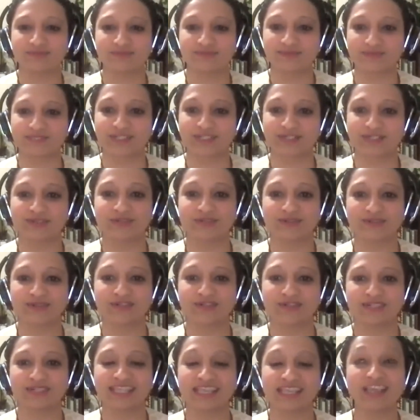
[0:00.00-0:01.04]

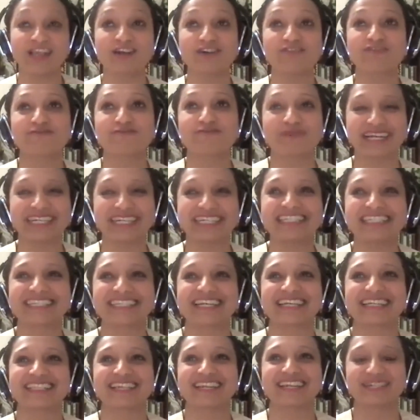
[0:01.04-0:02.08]
So thinking of
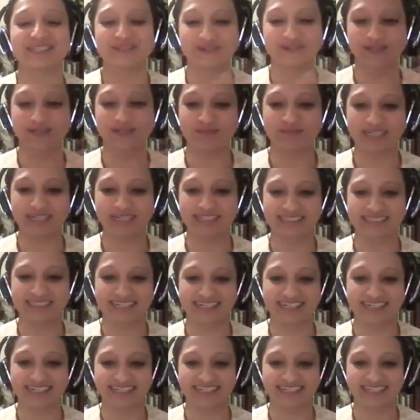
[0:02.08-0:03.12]
mindset, that growth
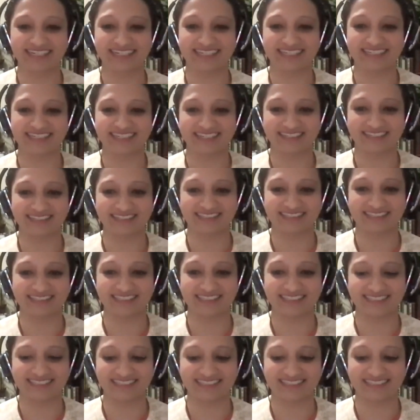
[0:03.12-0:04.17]
mindset,
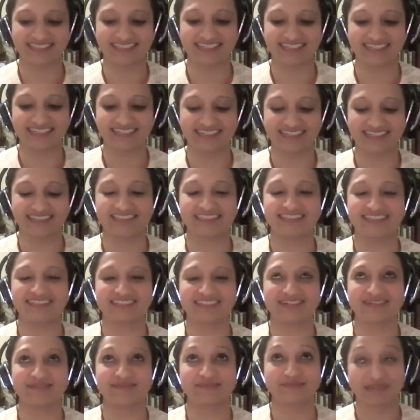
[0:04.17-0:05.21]
does
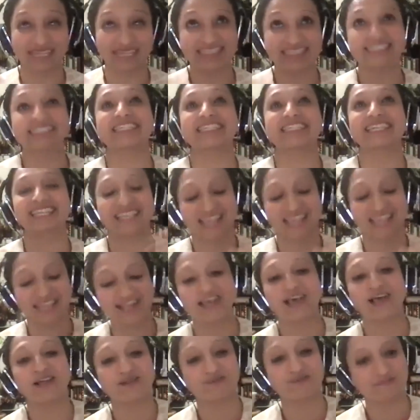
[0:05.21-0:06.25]
plasticity can
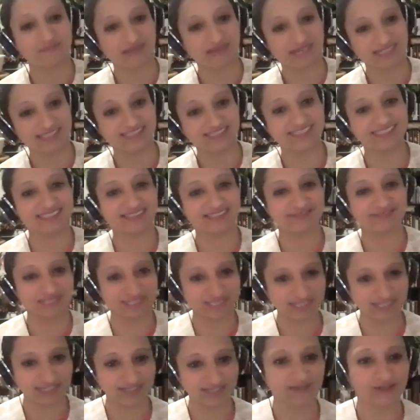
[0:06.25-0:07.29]
help us
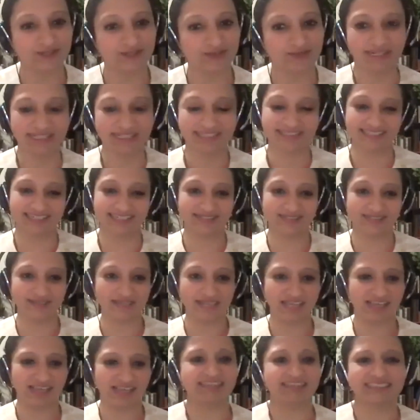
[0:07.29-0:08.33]
with the growth mindset.
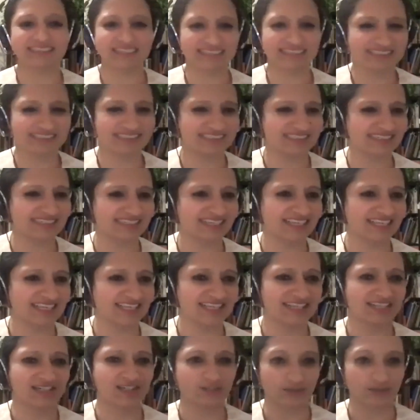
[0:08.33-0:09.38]
I guess that's
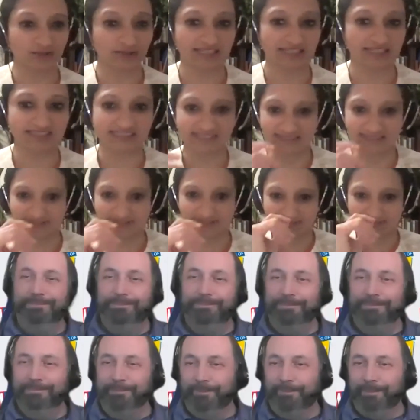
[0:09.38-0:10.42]
short answer.
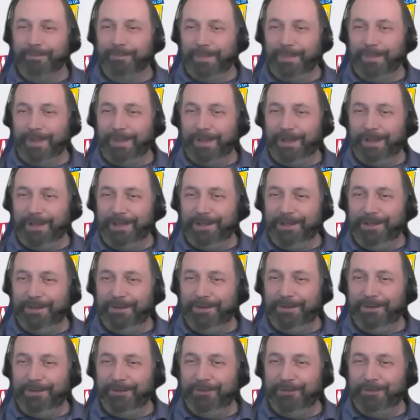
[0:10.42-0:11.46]
Mhm. And
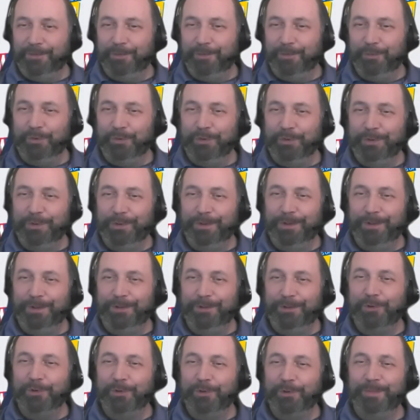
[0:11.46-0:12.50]
someone
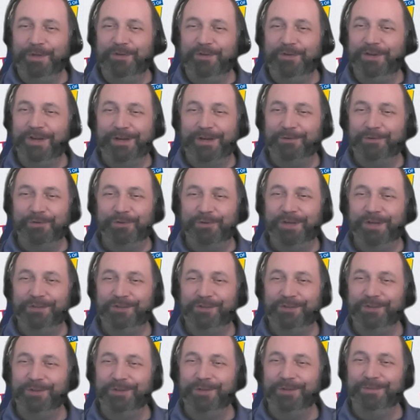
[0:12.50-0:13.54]
called me Dr.
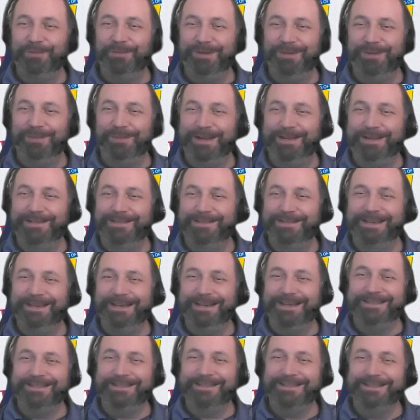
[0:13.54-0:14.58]
Nestler, but I'm not a
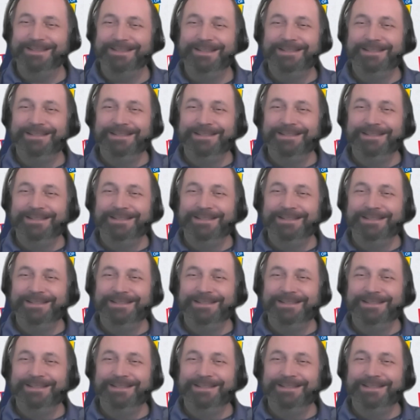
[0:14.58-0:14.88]
doctor.